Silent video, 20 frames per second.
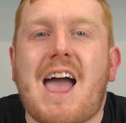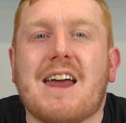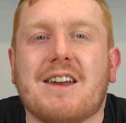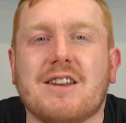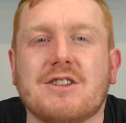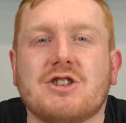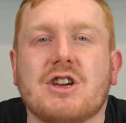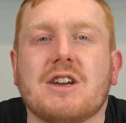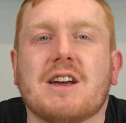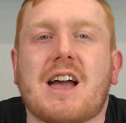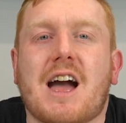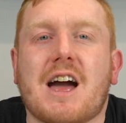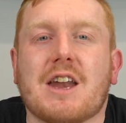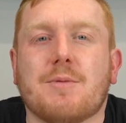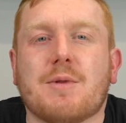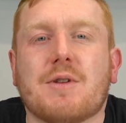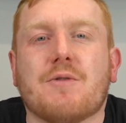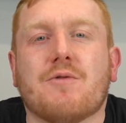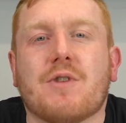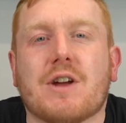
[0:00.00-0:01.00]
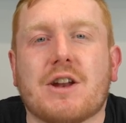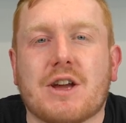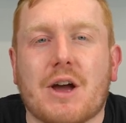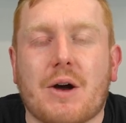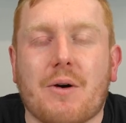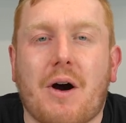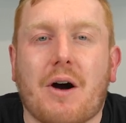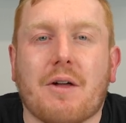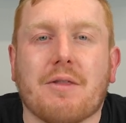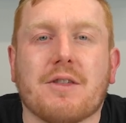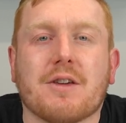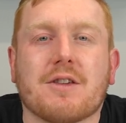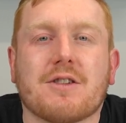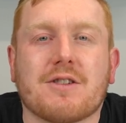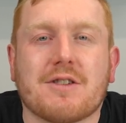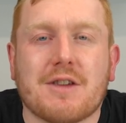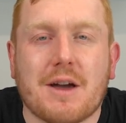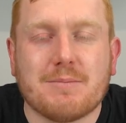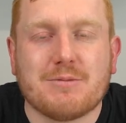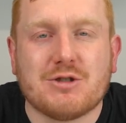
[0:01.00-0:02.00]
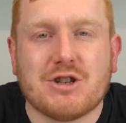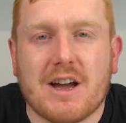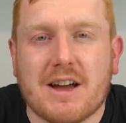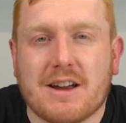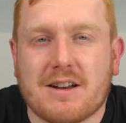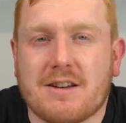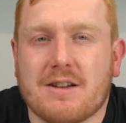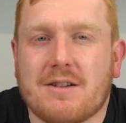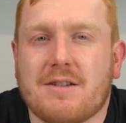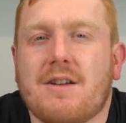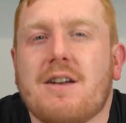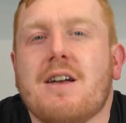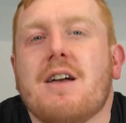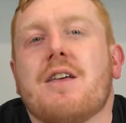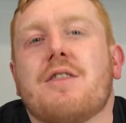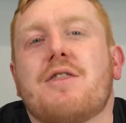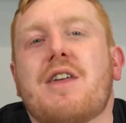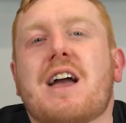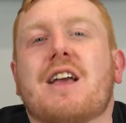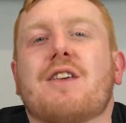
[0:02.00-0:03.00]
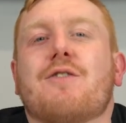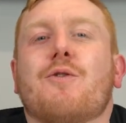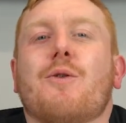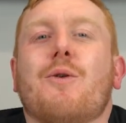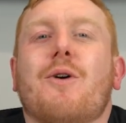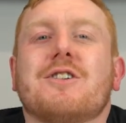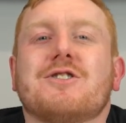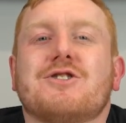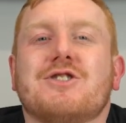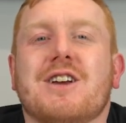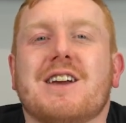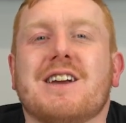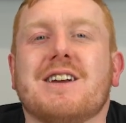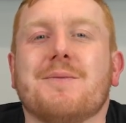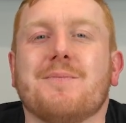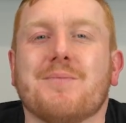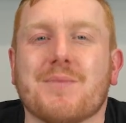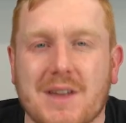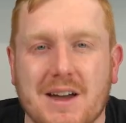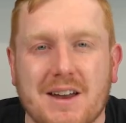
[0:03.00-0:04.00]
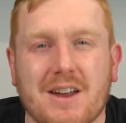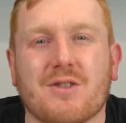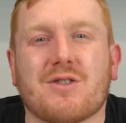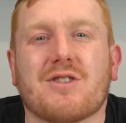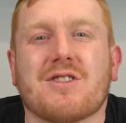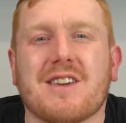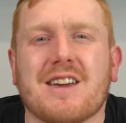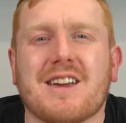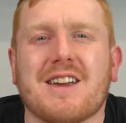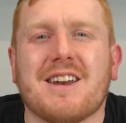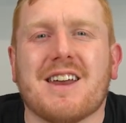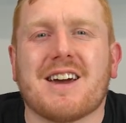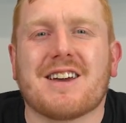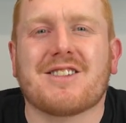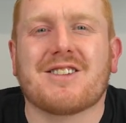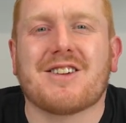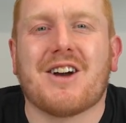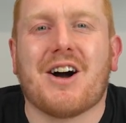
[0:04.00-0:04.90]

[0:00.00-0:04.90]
Energy Academy video on the subject. Thanks for watching, and I'll see you next